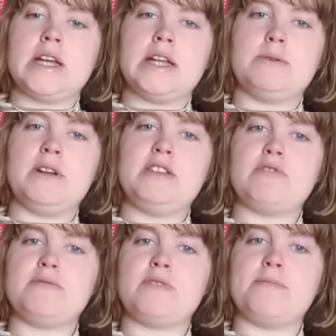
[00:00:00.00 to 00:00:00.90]
And when they
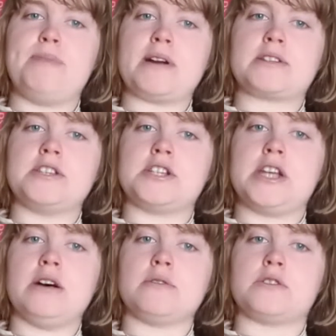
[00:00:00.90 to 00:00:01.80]
ran back to the
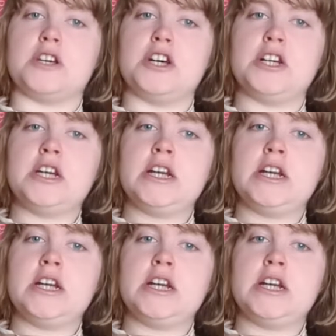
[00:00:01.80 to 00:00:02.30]
shelter,